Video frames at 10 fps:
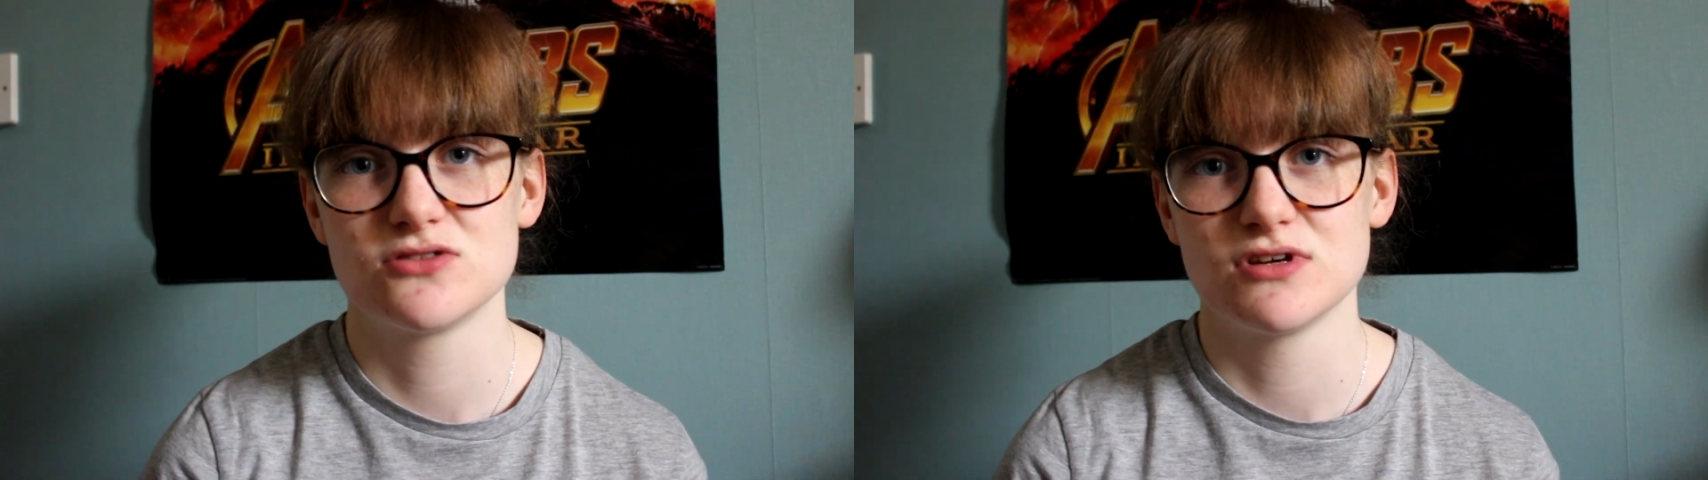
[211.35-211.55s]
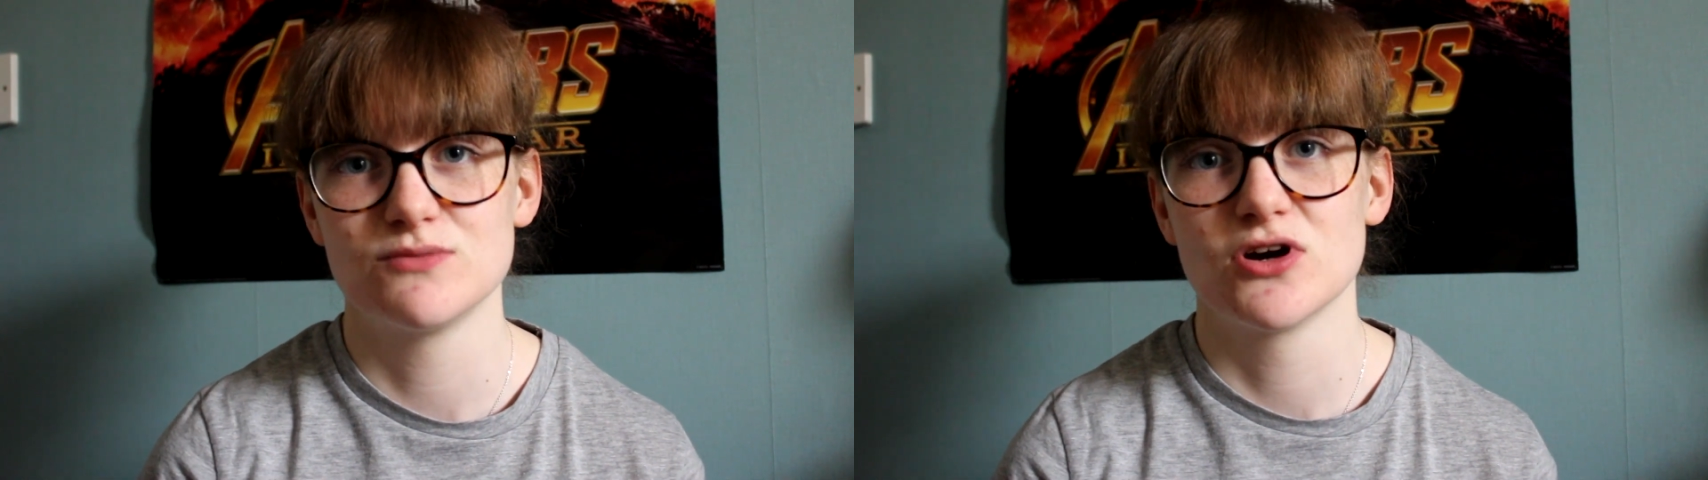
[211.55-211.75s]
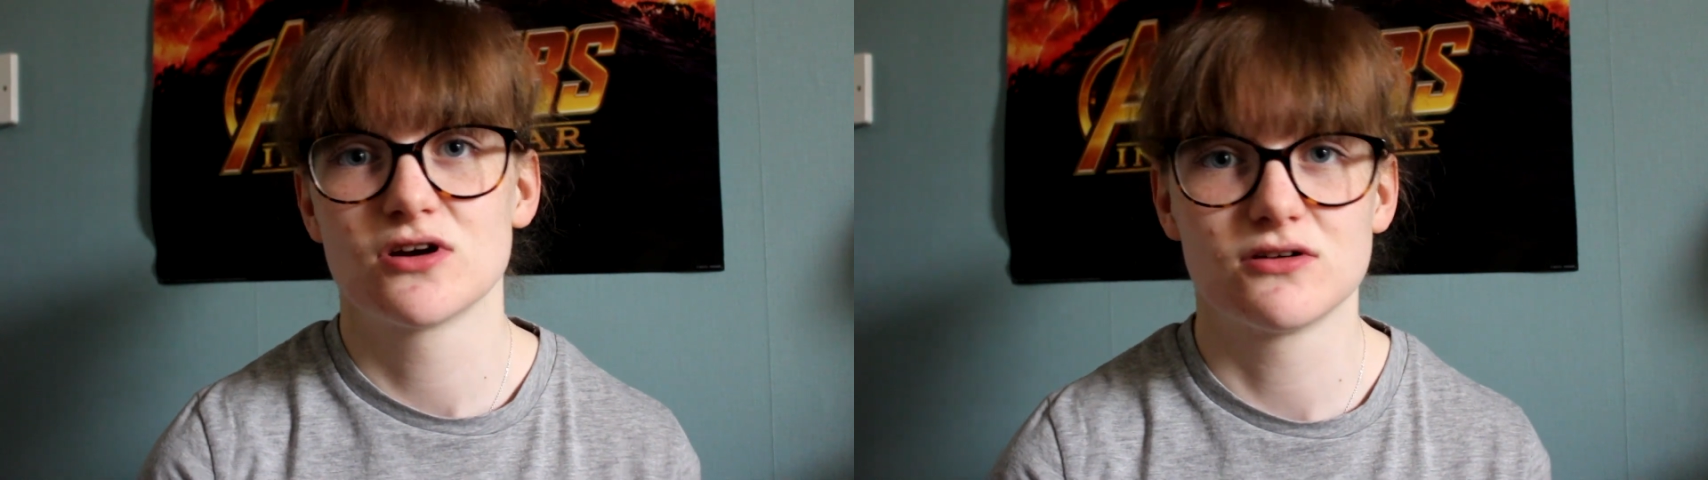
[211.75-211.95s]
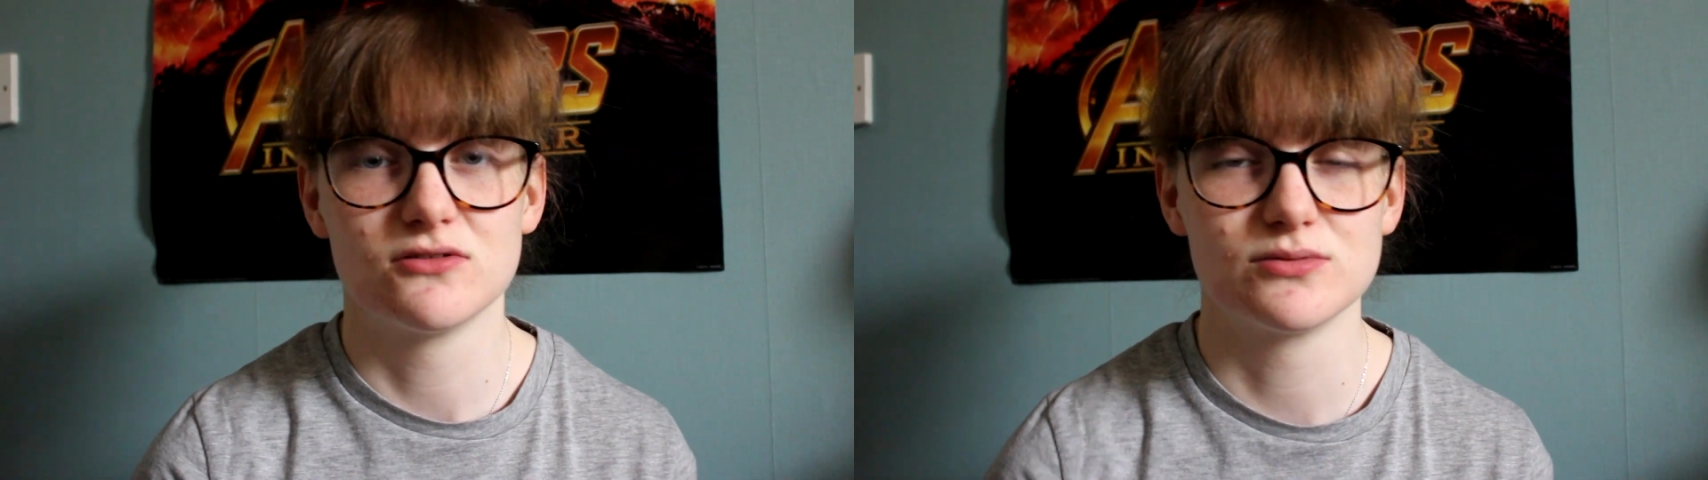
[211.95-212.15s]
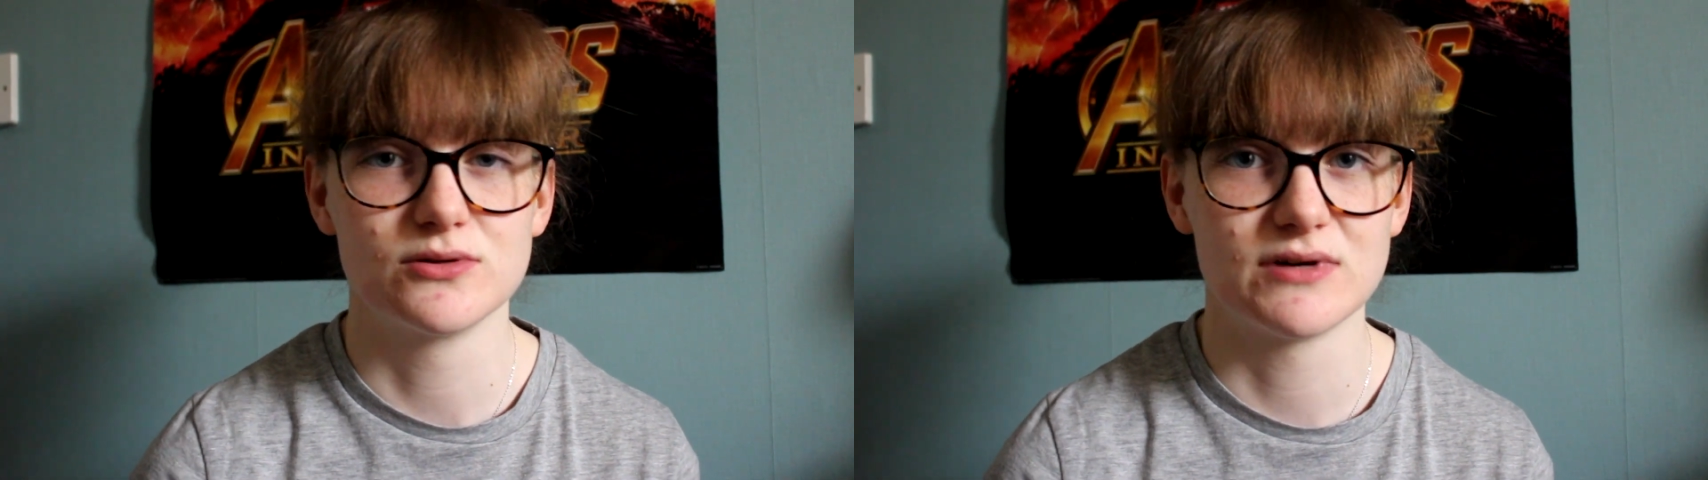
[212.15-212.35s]
three marker
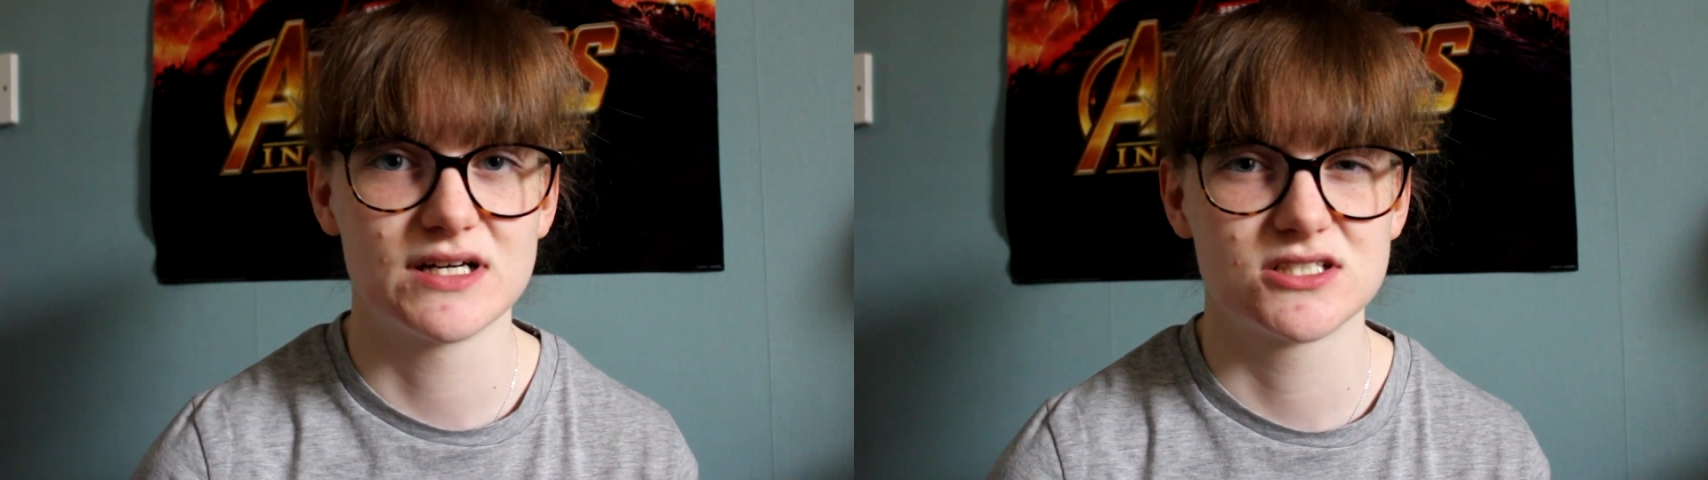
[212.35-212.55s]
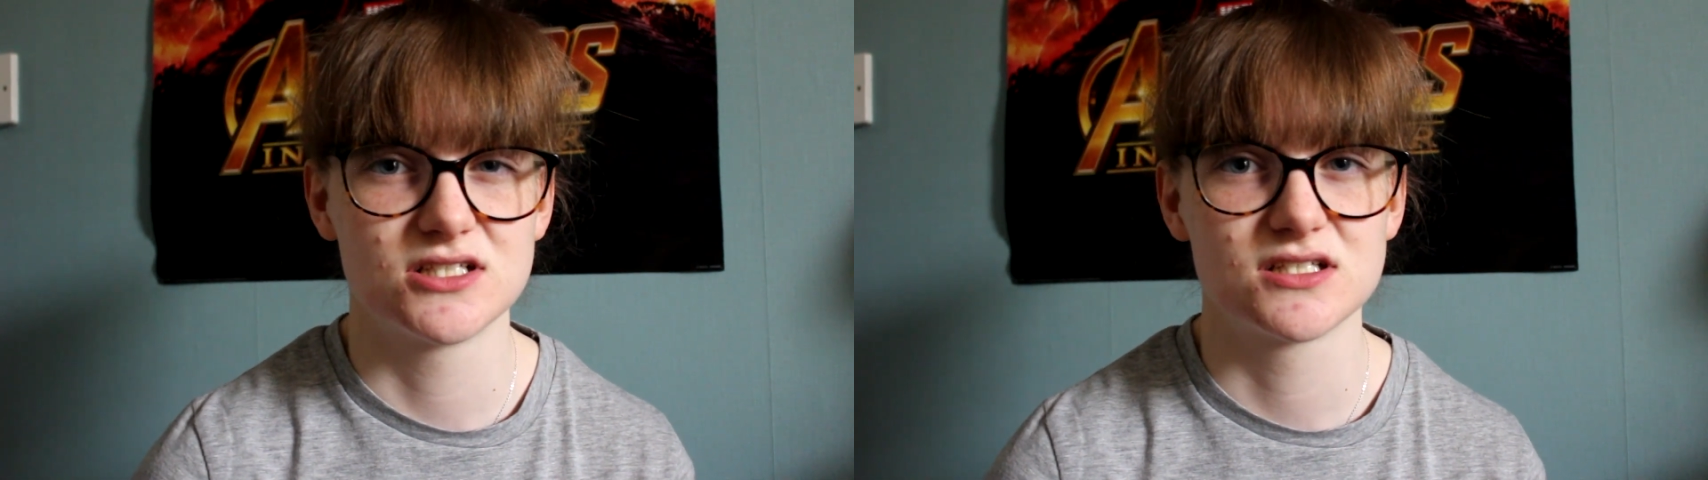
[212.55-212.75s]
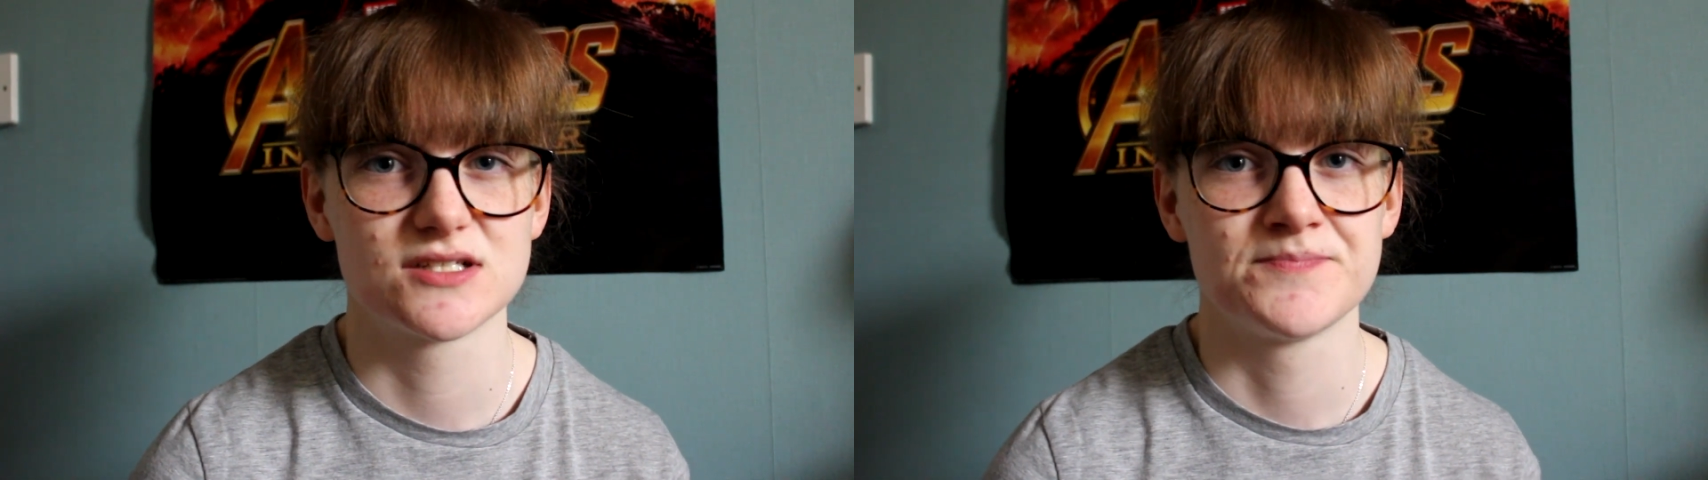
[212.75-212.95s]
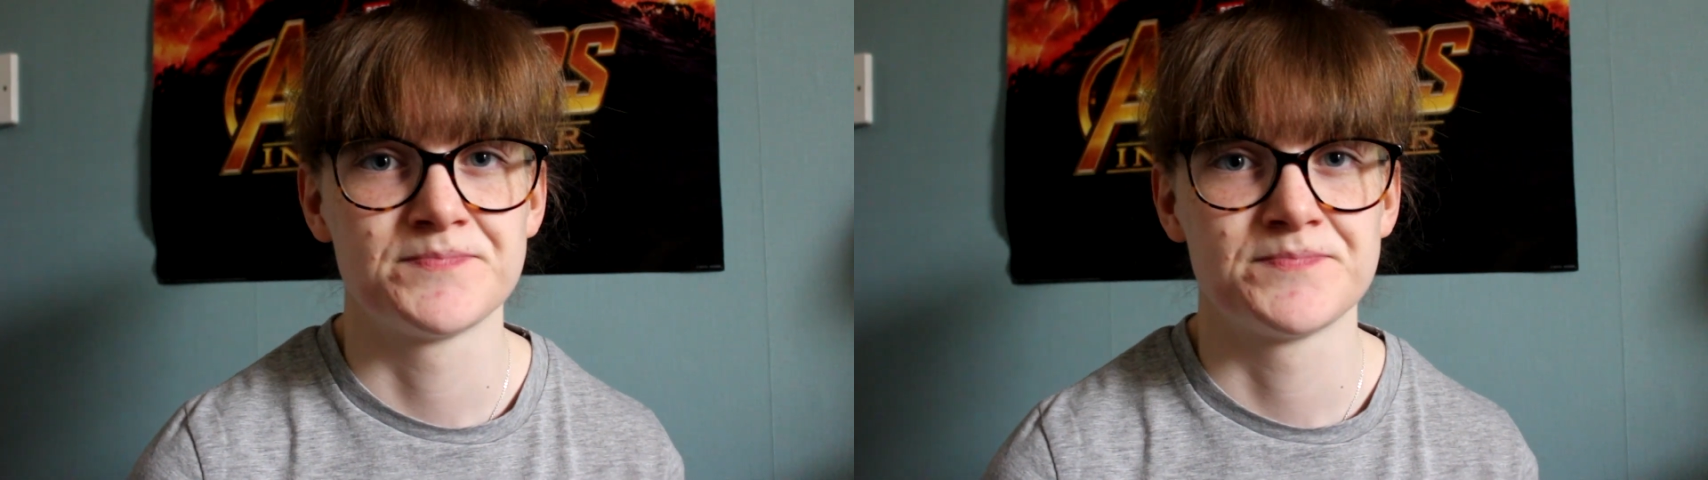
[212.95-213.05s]
open questions.